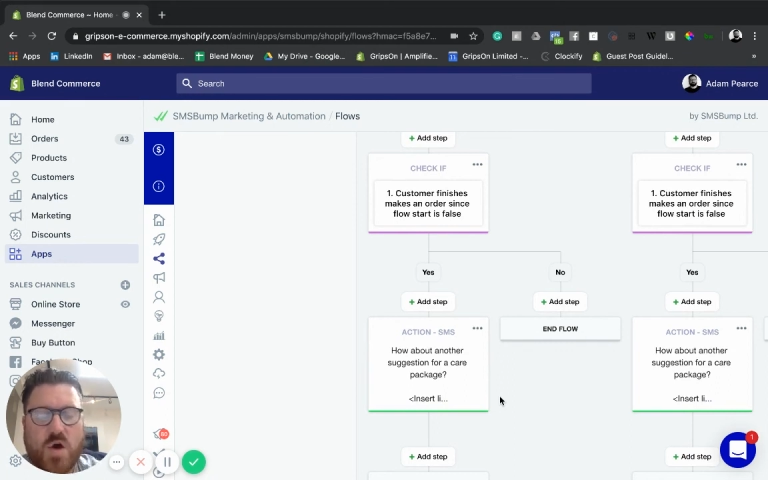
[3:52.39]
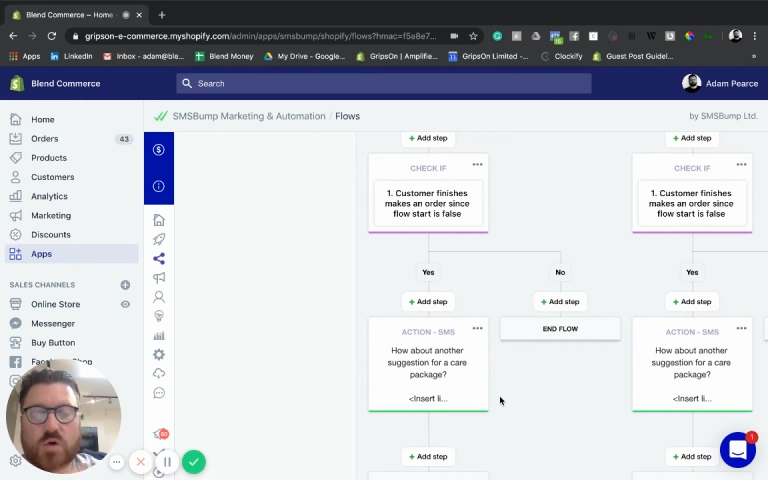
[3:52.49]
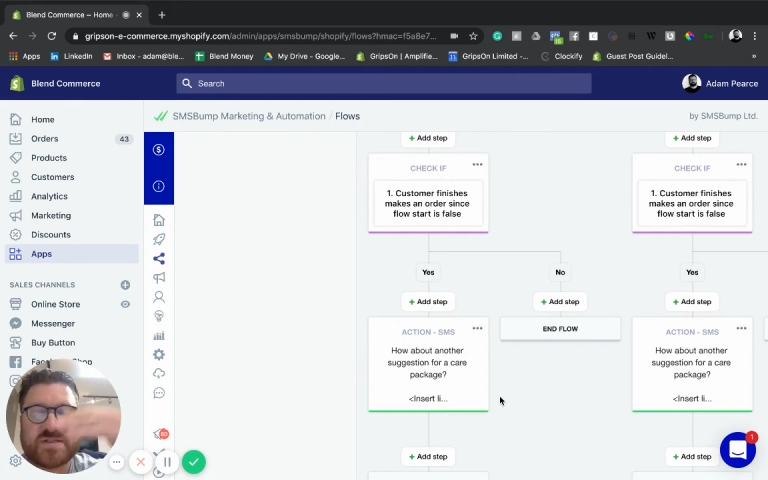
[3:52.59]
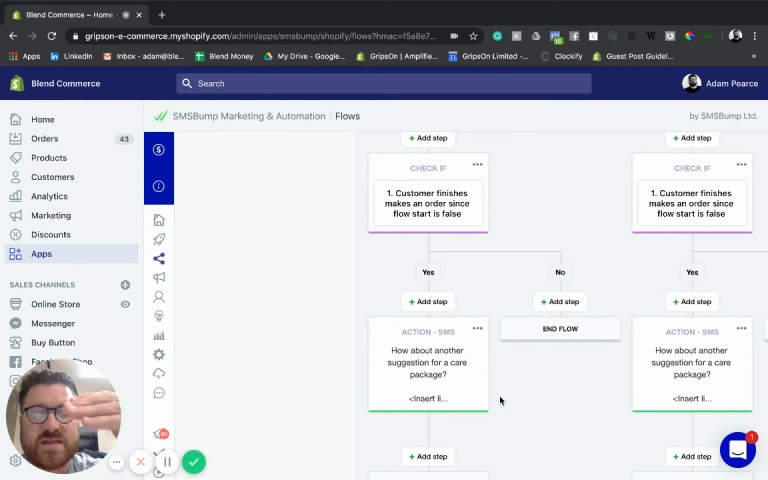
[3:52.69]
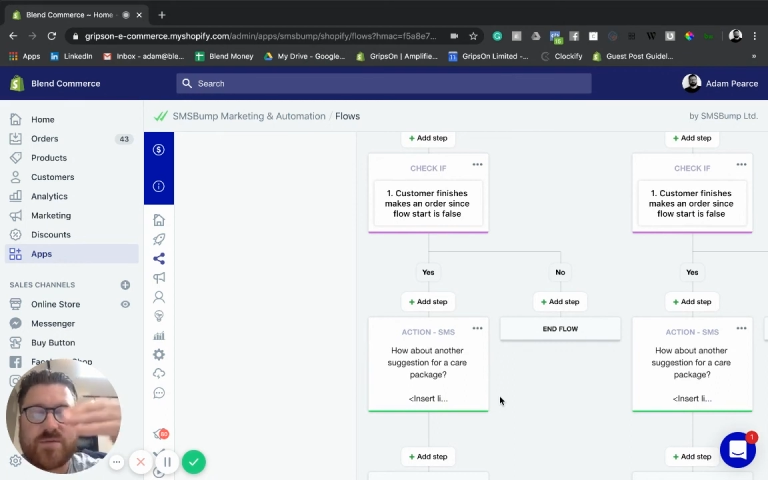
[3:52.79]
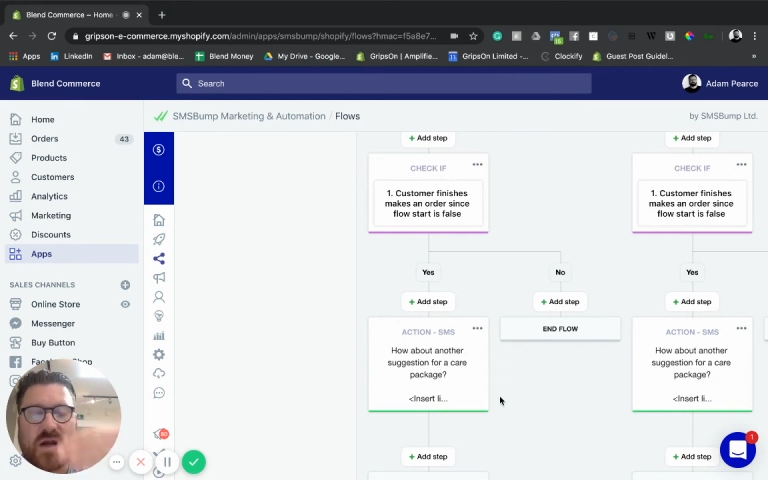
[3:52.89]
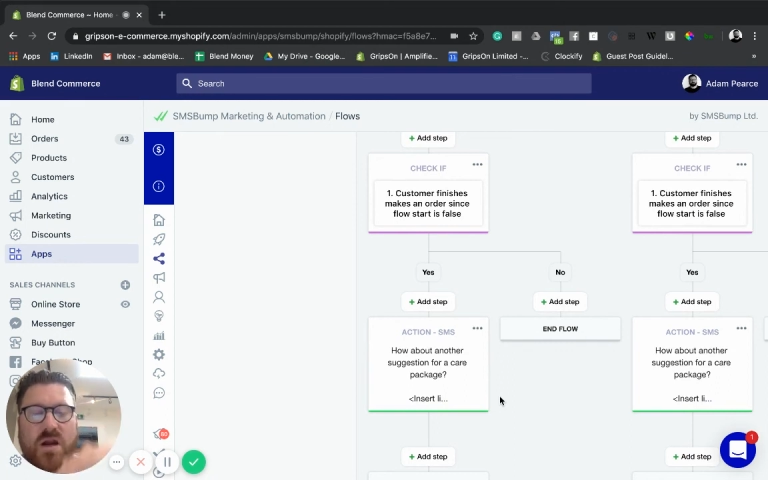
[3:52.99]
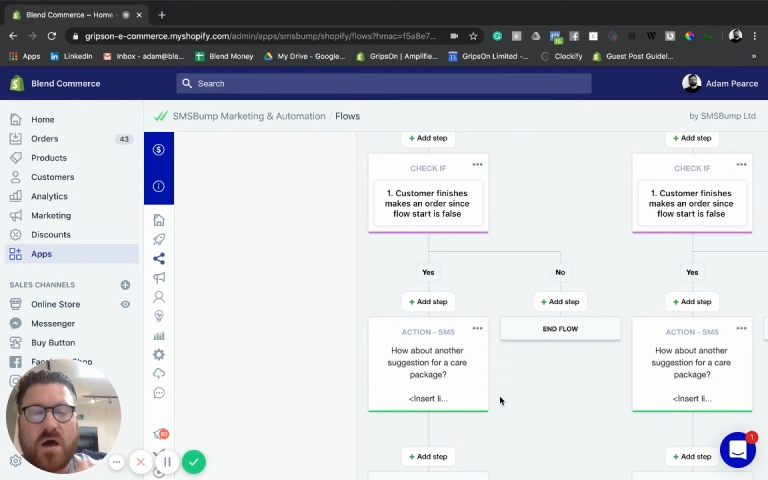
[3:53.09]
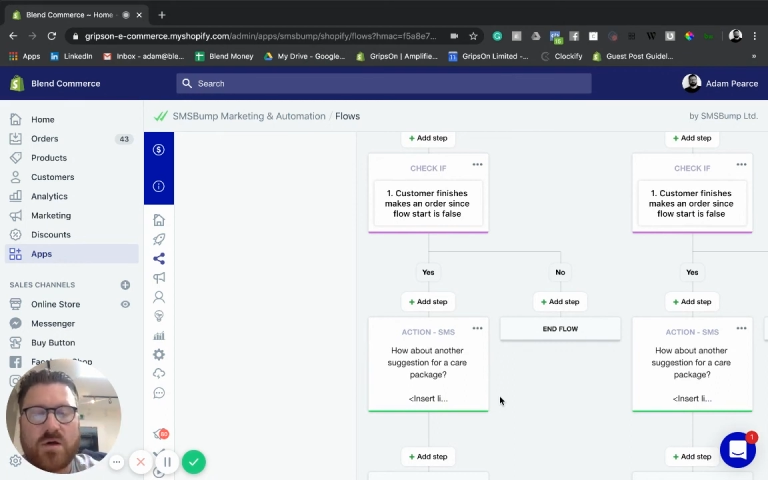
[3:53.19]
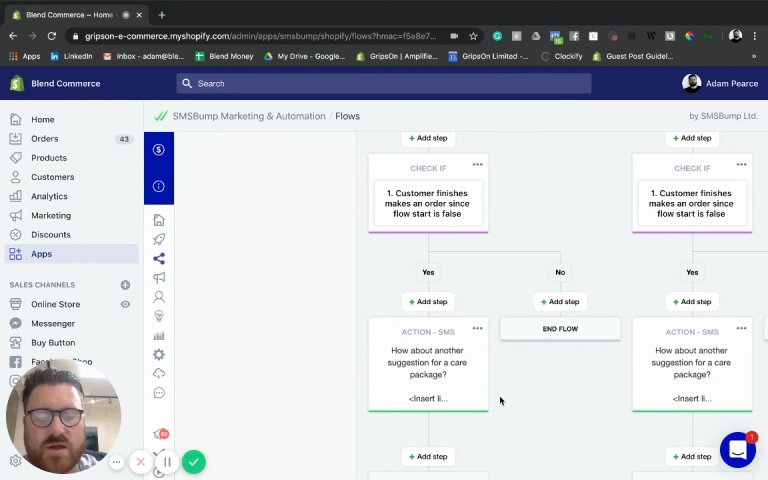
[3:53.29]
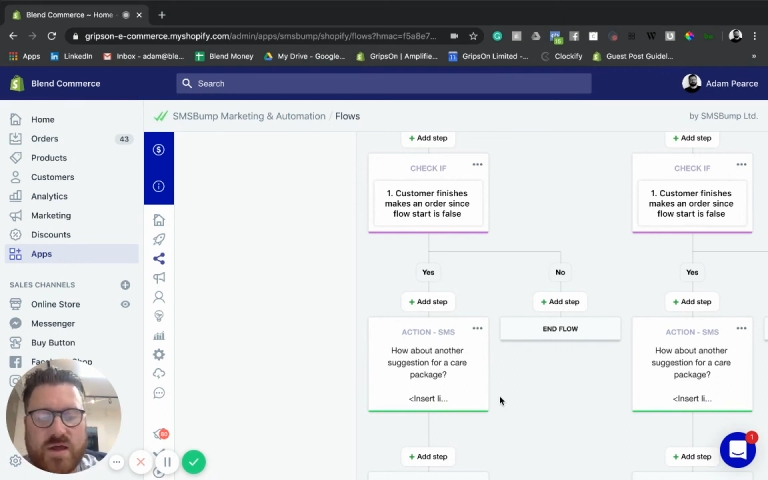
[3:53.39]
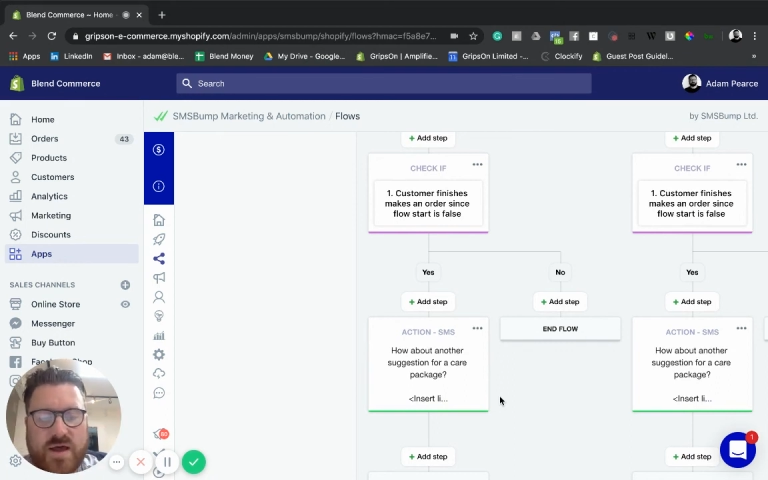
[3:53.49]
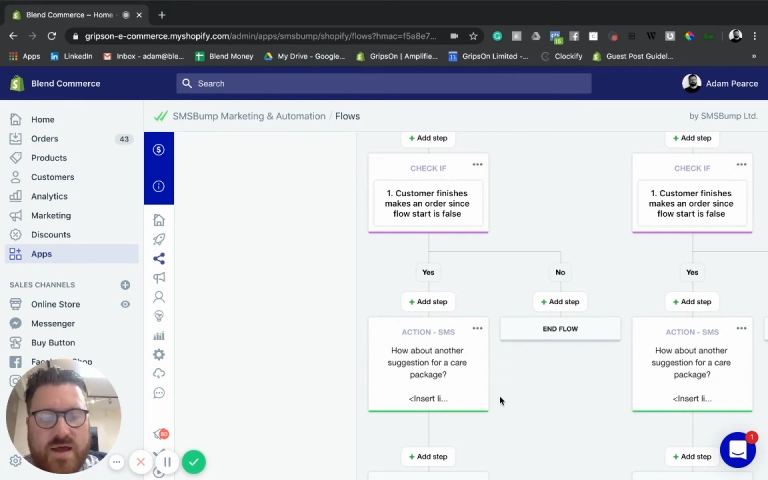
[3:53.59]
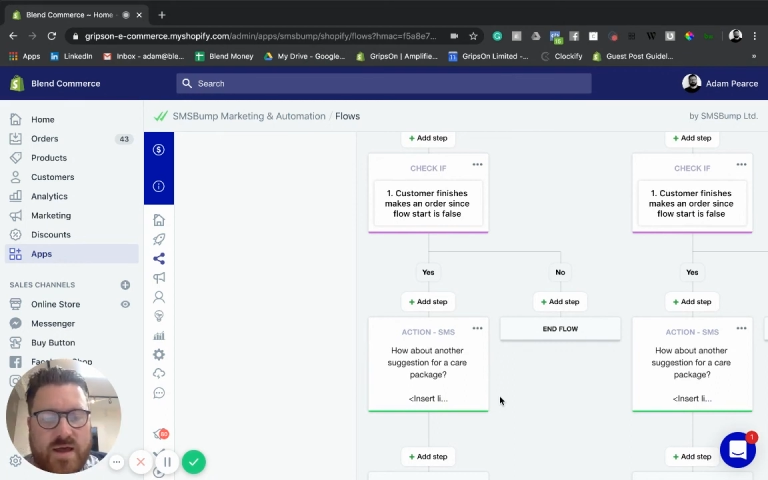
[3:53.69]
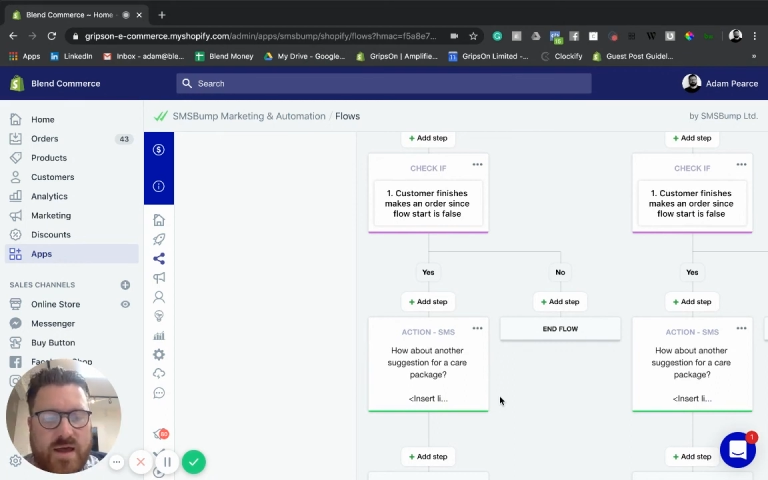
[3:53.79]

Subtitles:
or send them a longer,